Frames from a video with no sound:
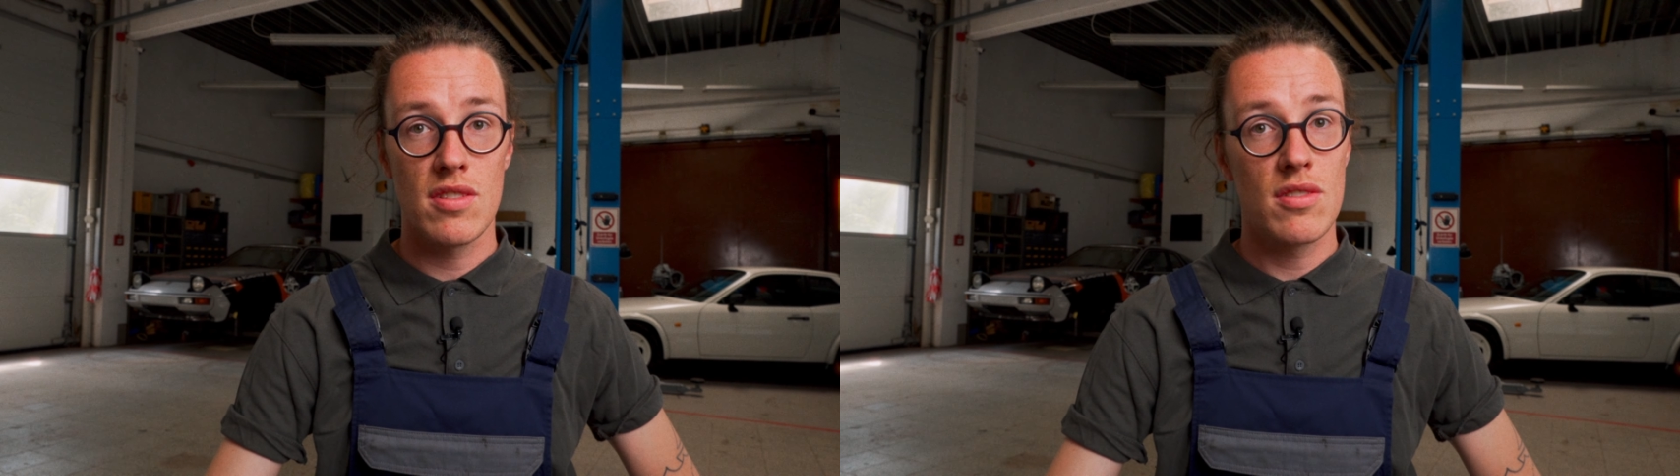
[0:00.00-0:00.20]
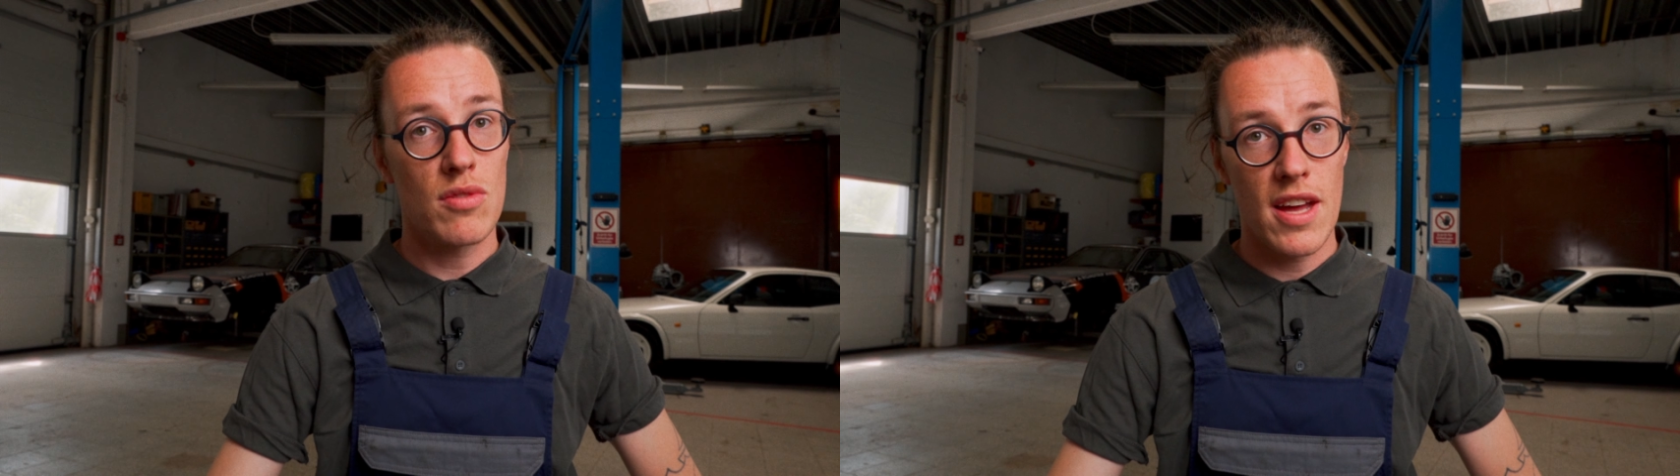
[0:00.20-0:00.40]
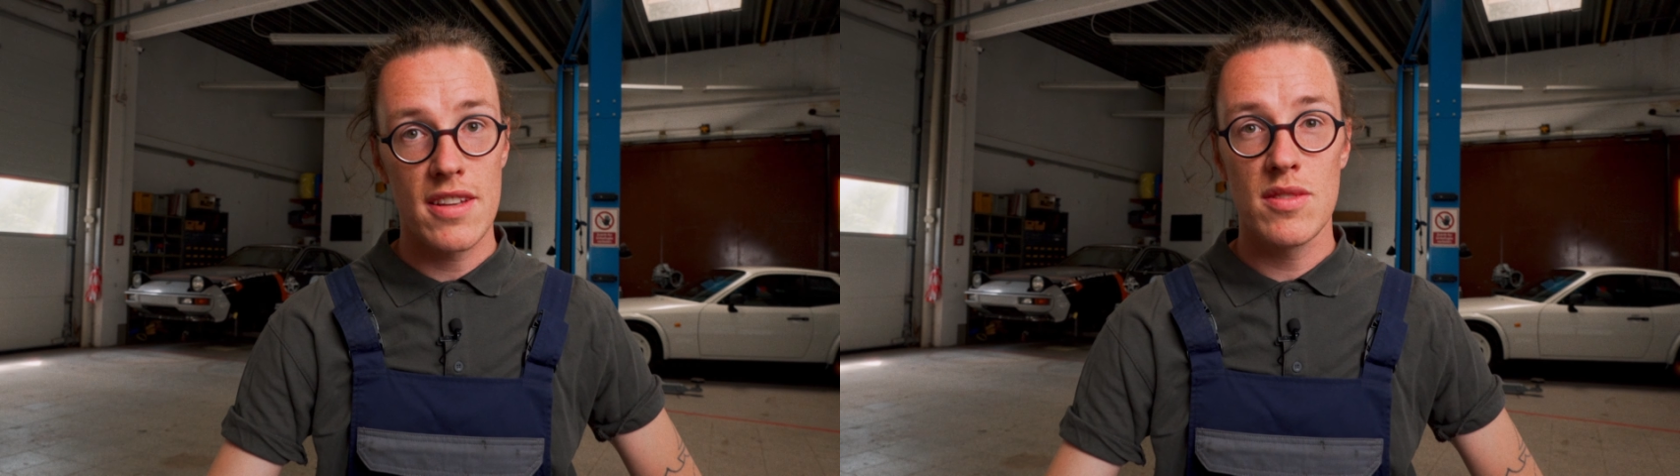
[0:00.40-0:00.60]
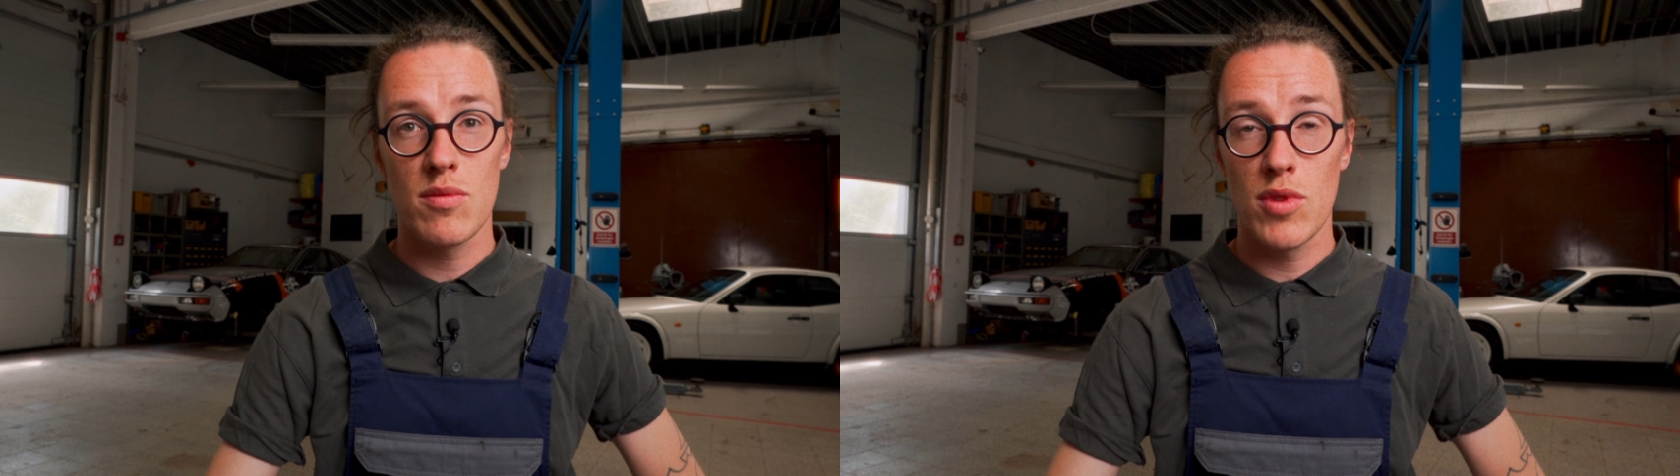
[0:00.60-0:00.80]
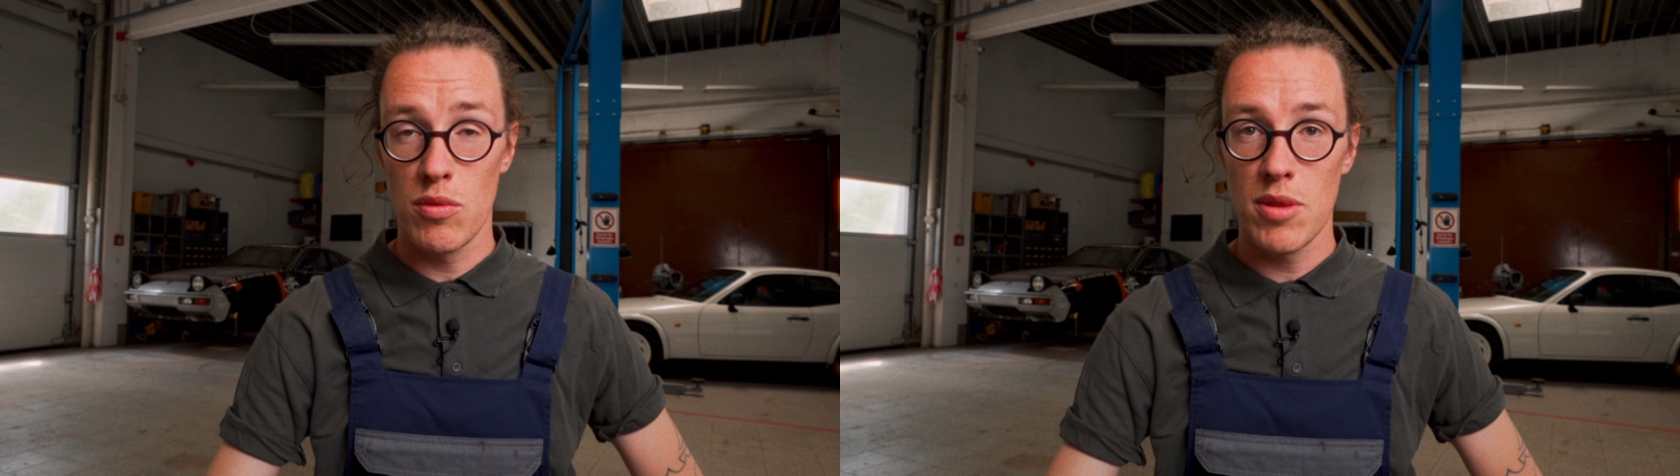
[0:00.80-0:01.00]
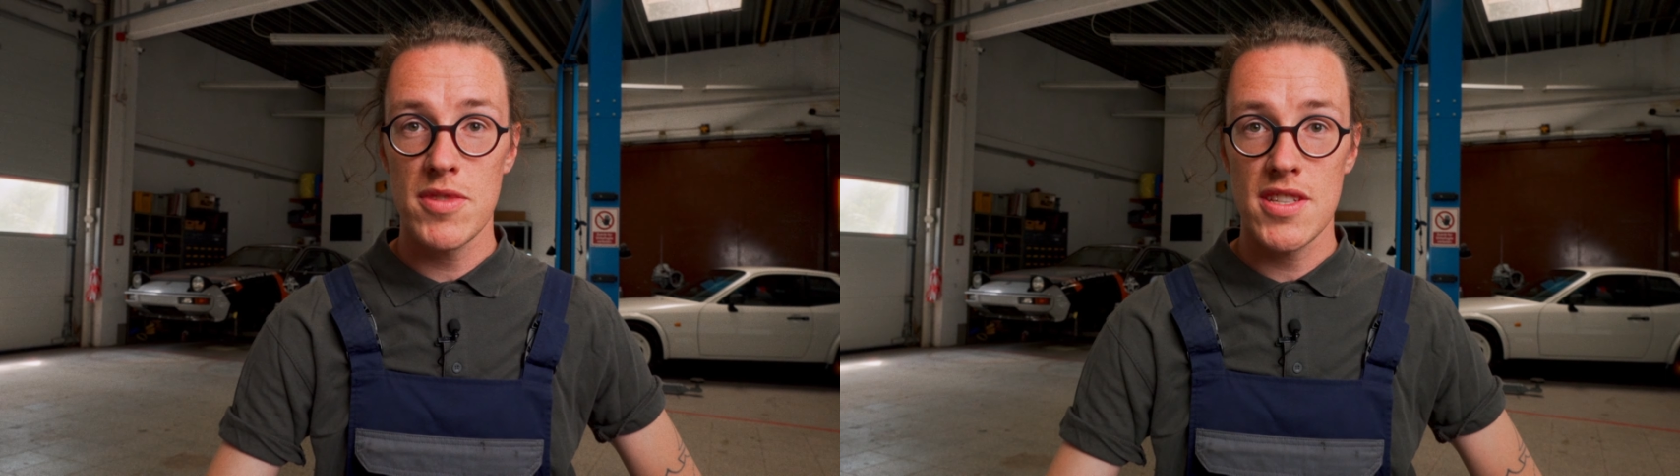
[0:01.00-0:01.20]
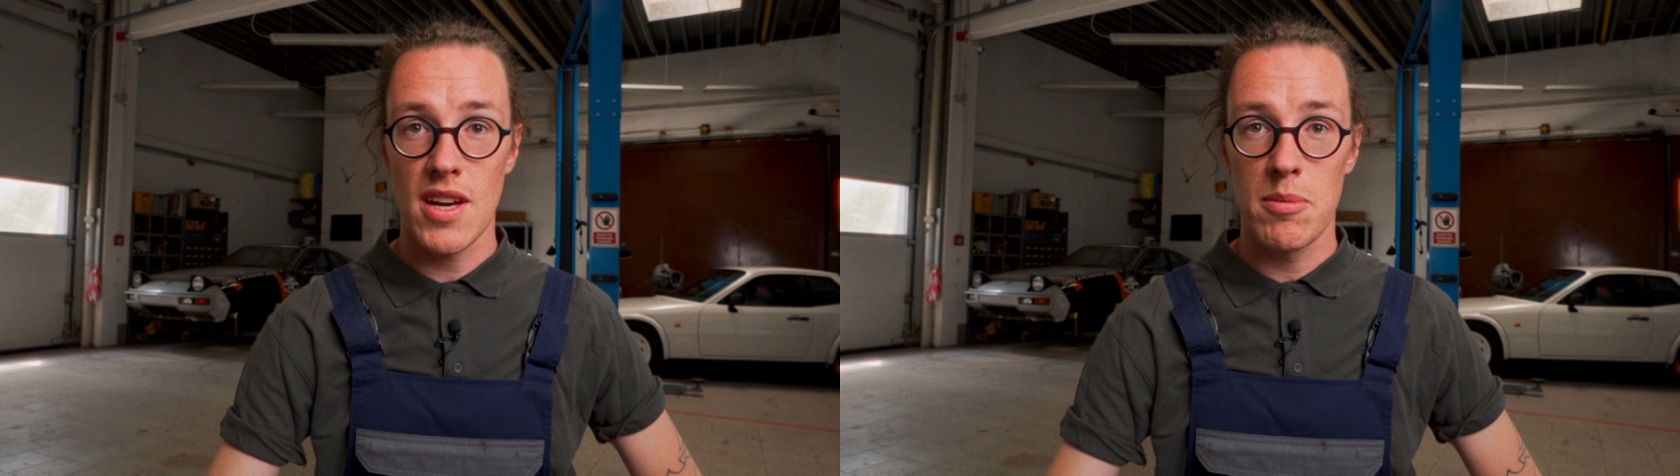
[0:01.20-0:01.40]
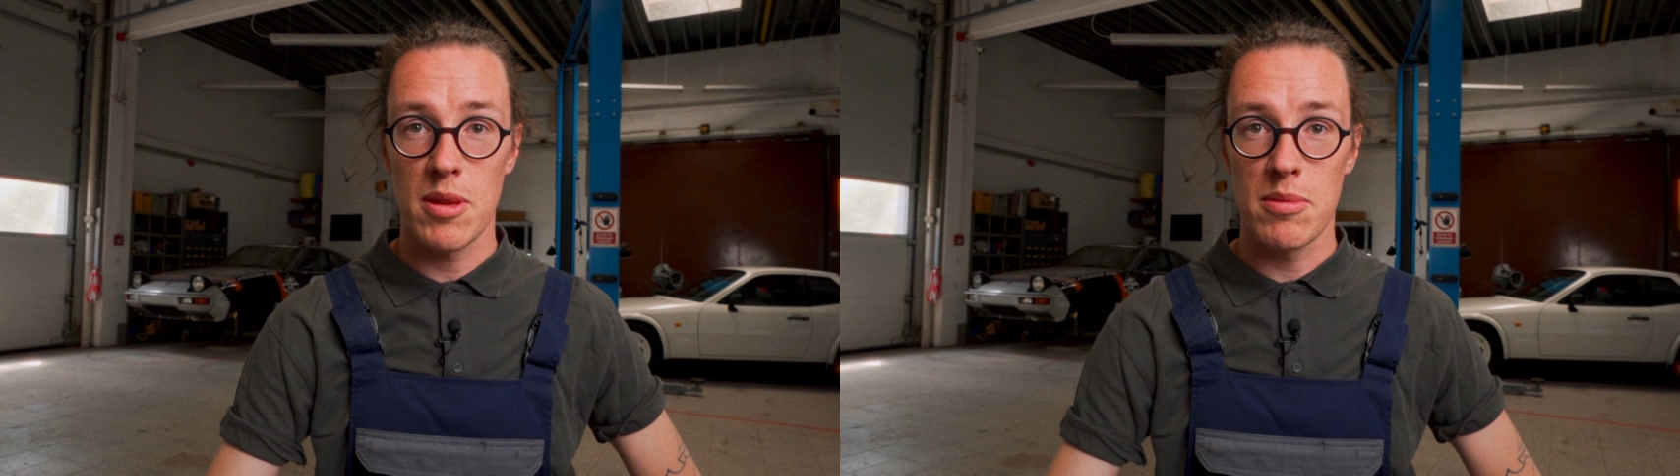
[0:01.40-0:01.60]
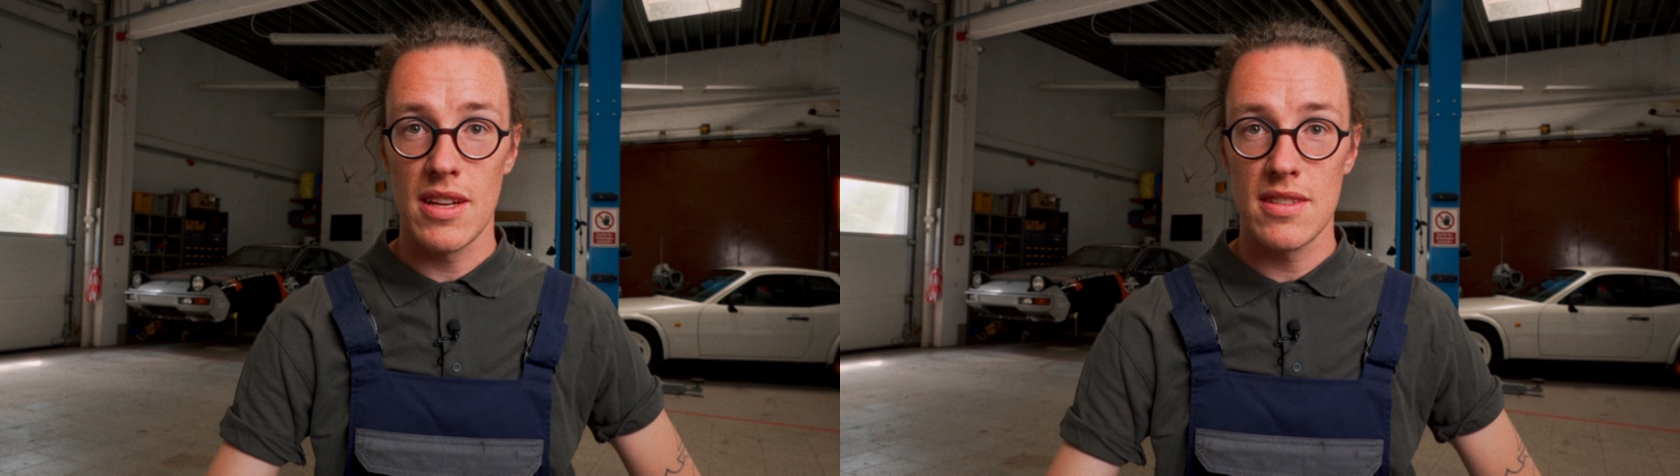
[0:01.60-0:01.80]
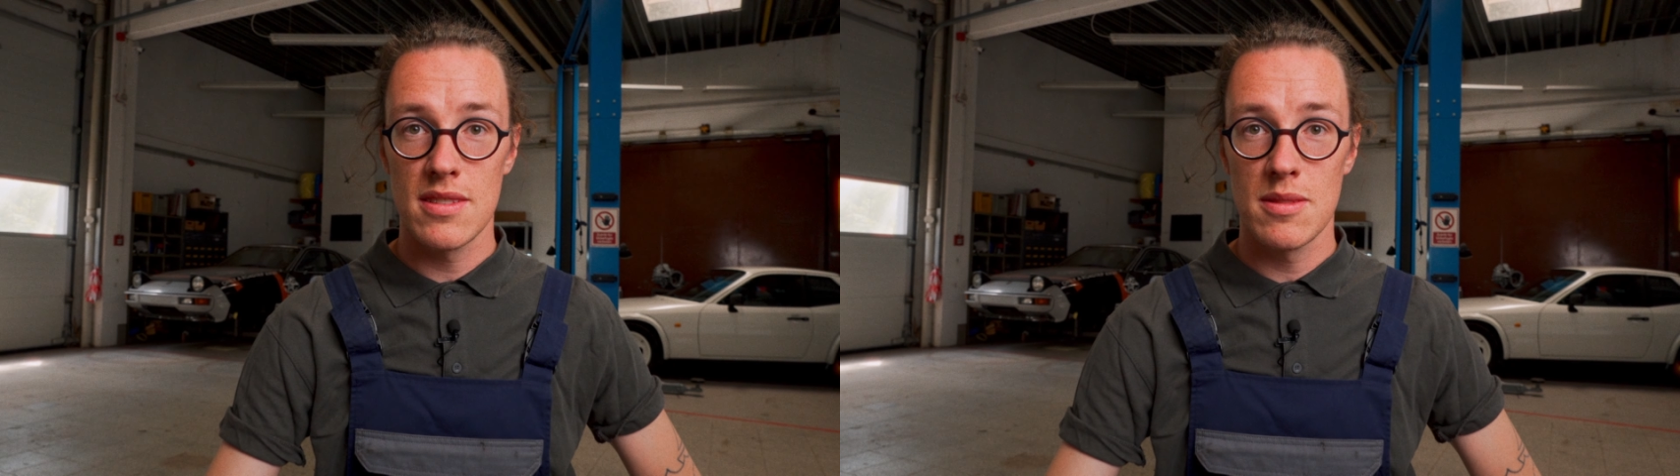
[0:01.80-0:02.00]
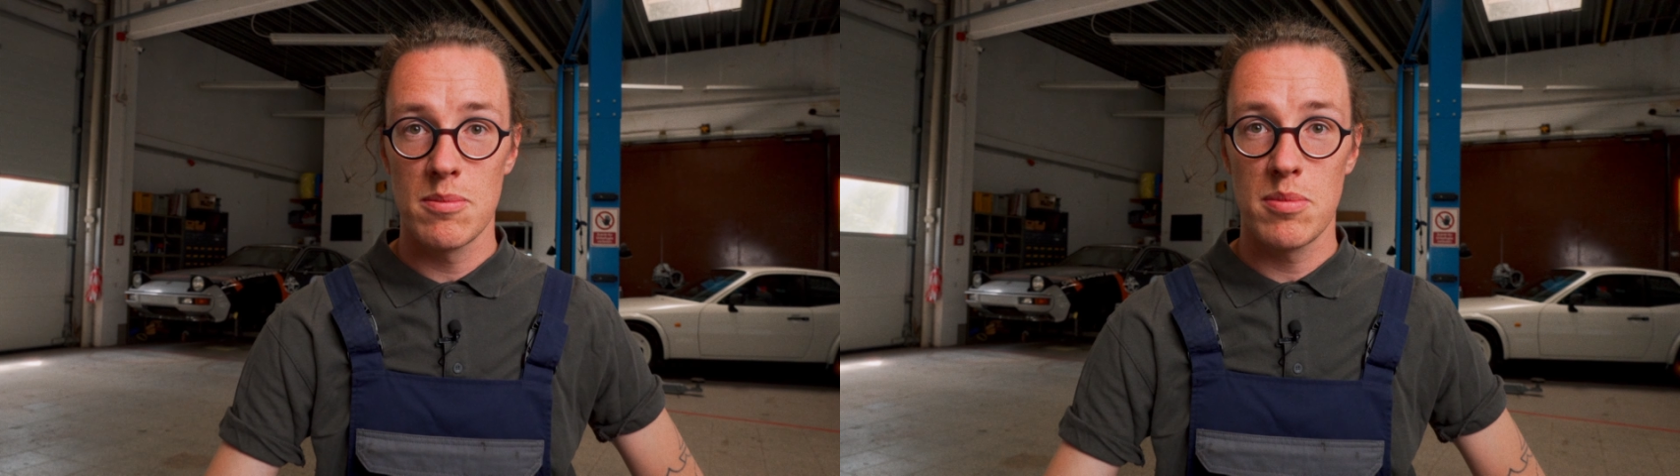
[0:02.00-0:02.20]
Granted, we ripped the timing belt,